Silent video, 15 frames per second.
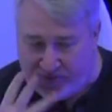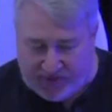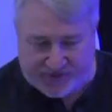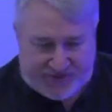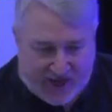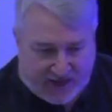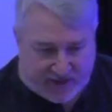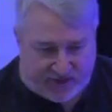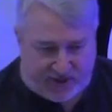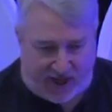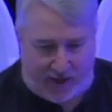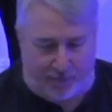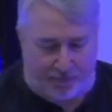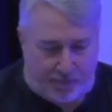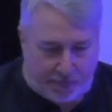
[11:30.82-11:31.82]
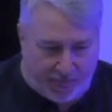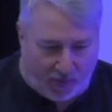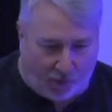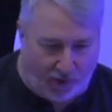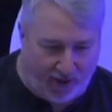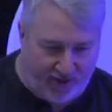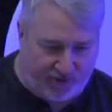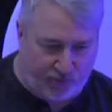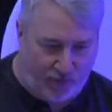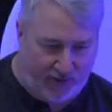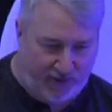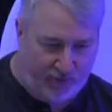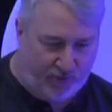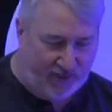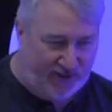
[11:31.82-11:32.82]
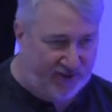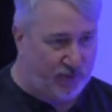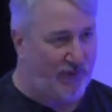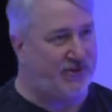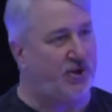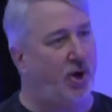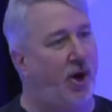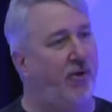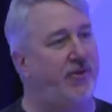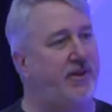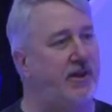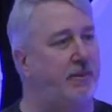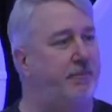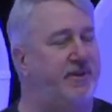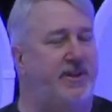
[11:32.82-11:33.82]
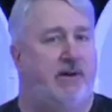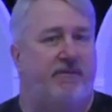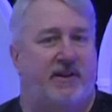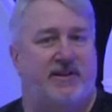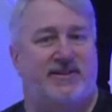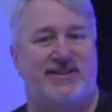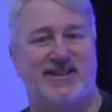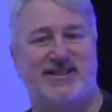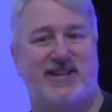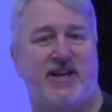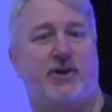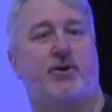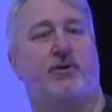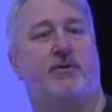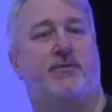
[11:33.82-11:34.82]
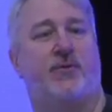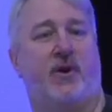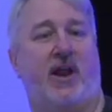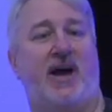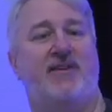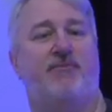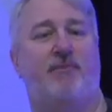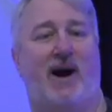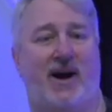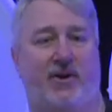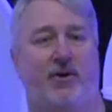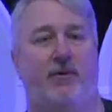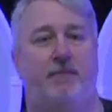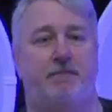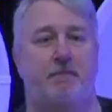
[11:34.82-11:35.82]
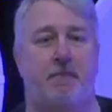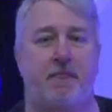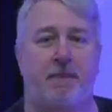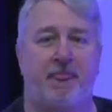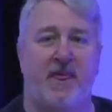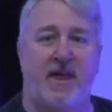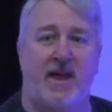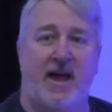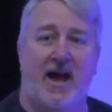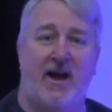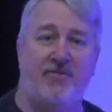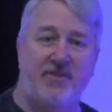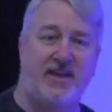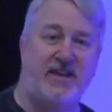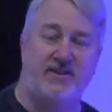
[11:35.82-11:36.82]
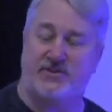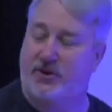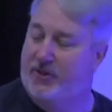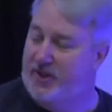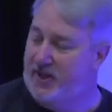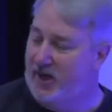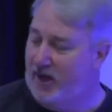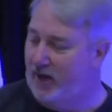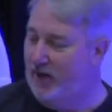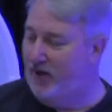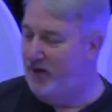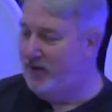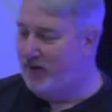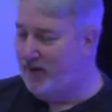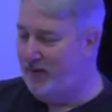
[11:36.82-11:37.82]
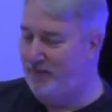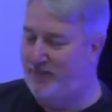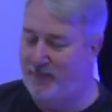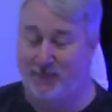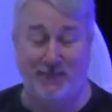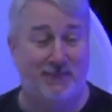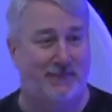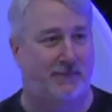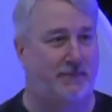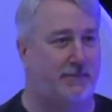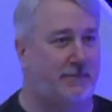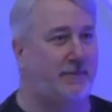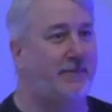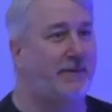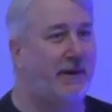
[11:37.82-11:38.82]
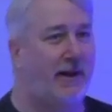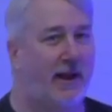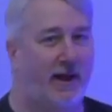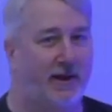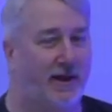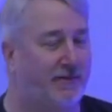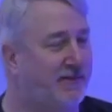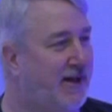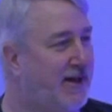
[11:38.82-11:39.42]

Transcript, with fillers: The second type is, is what's called the uh, benevolent dictator for life model. And these are the, I love